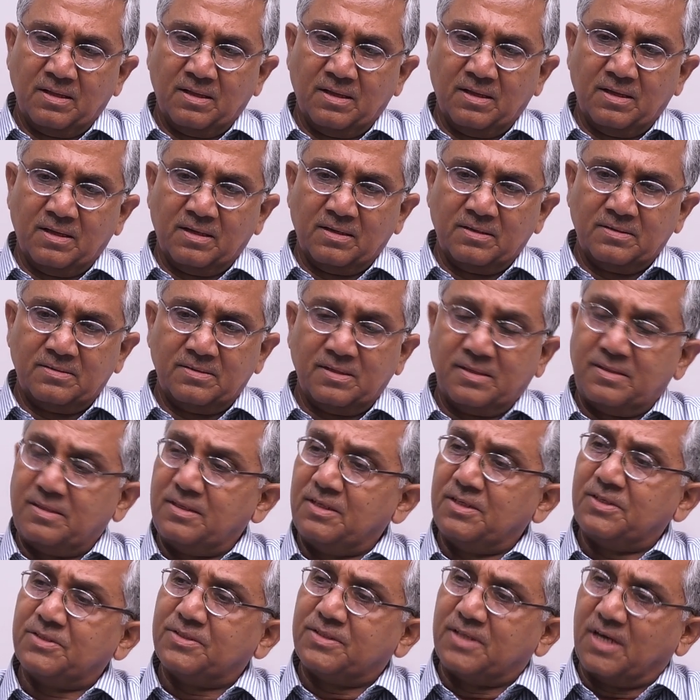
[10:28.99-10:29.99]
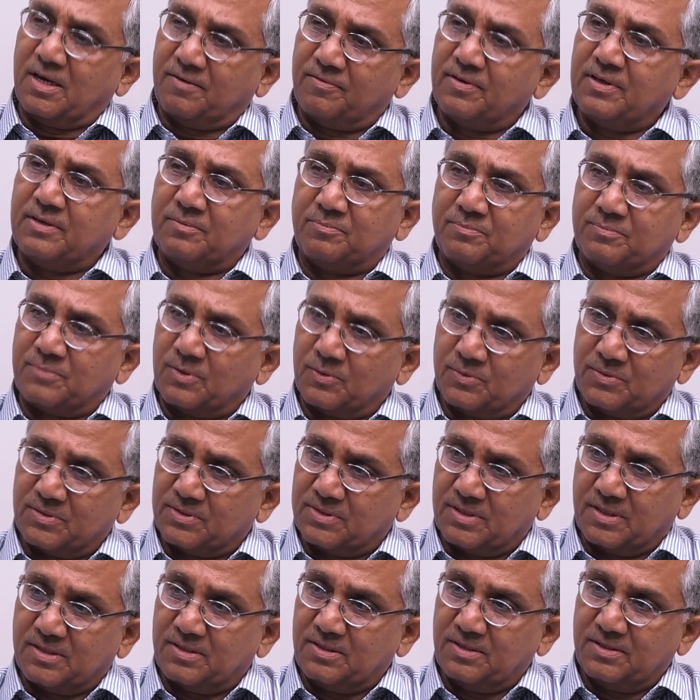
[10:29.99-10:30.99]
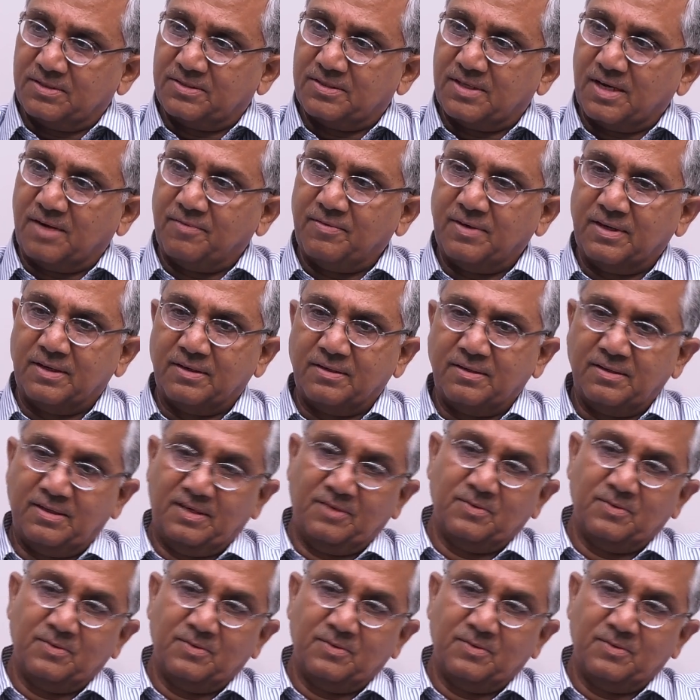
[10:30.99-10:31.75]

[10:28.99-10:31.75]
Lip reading: Satish Dhawan, Professor Satish Dhawan,